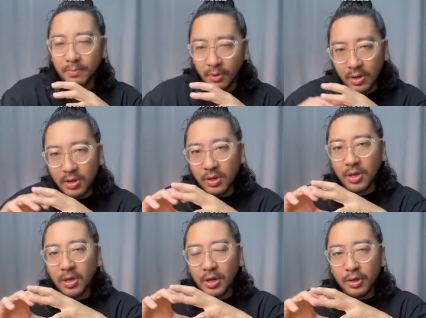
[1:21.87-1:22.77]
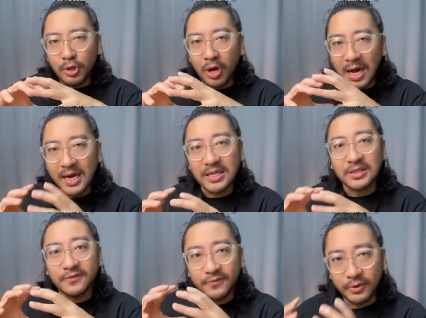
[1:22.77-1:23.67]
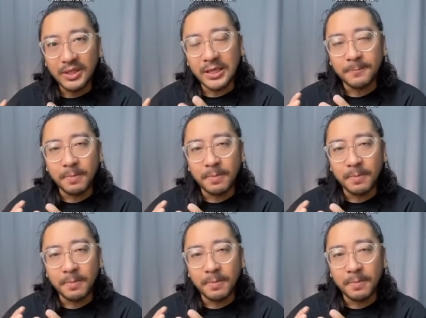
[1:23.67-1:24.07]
the more your heart is fully,